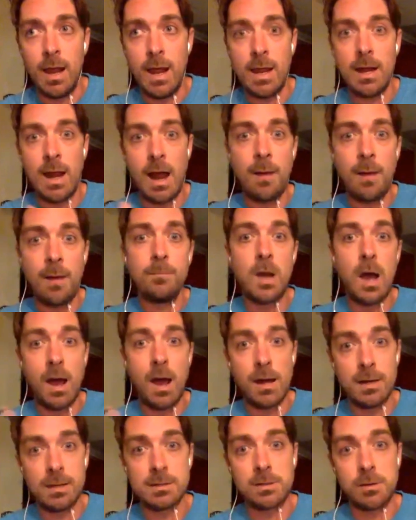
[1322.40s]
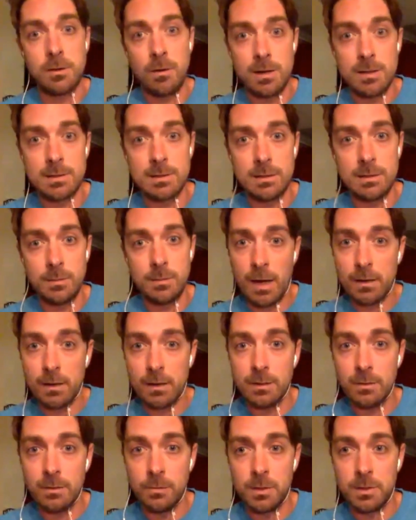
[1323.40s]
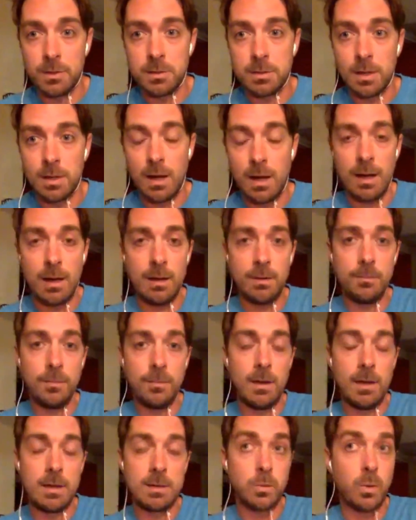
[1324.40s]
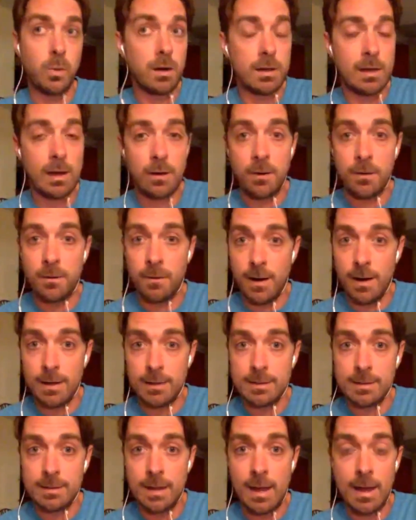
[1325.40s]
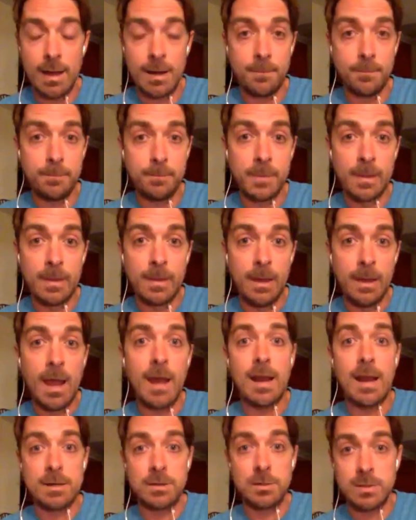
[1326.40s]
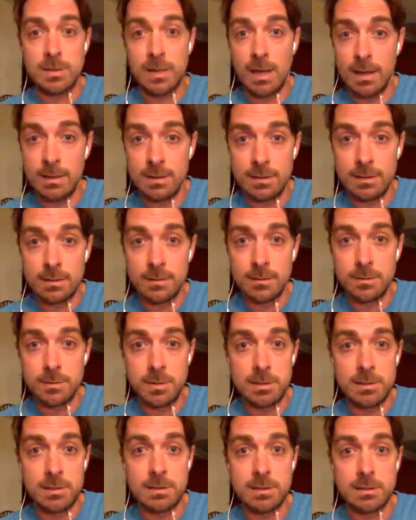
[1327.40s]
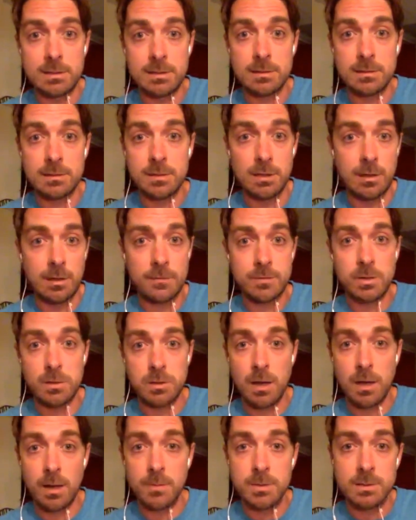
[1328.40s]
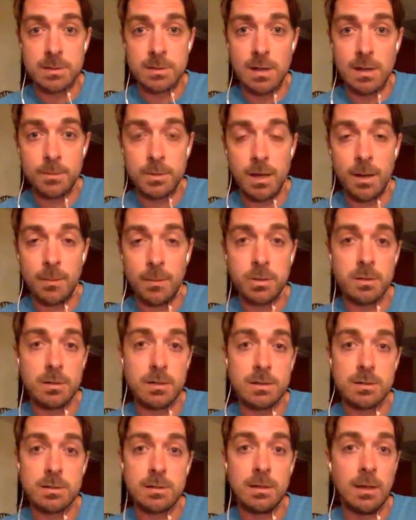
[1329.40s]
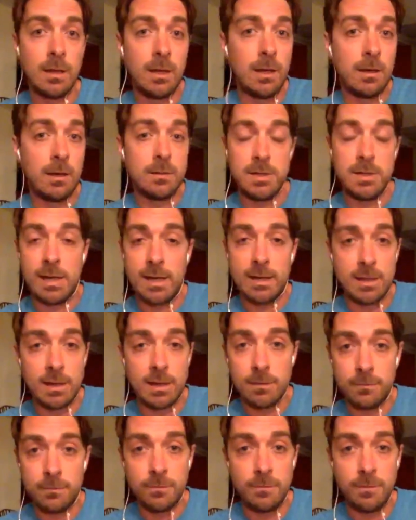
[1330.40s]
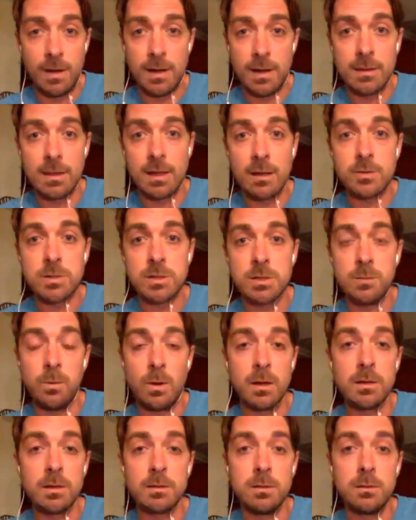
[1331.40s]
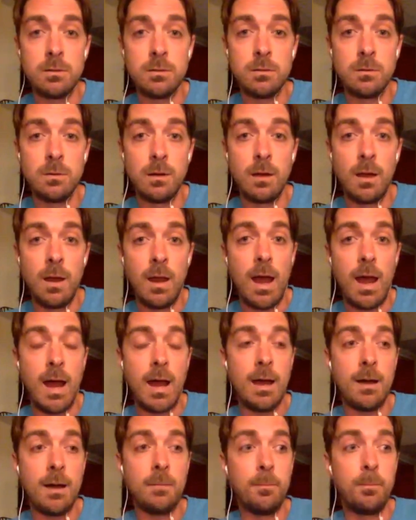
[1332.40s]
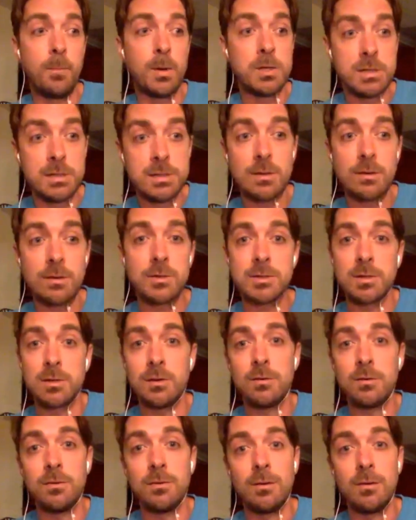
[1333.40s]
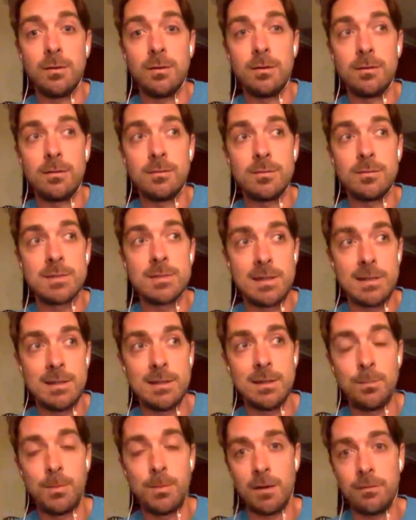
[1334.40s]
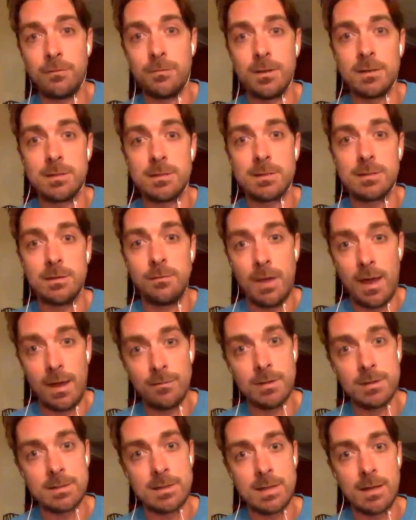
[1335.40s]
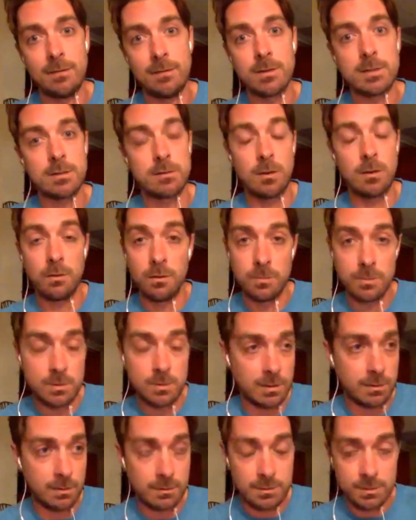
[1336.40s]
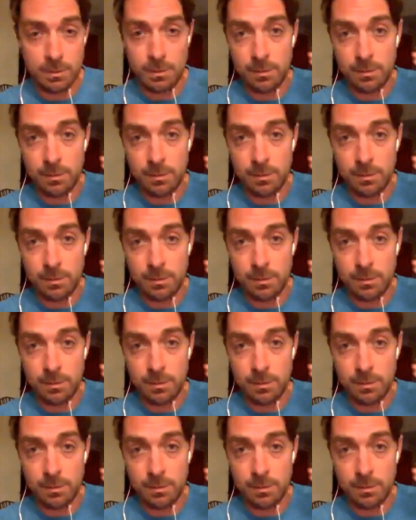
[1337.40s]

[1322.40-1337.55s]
and I'm not as crazy about it, which has worked out great. And as you said, she loves her job. She's an optometrist. She can't think of anything else she'd want to do. But she's also seen the benefits of having savings. So to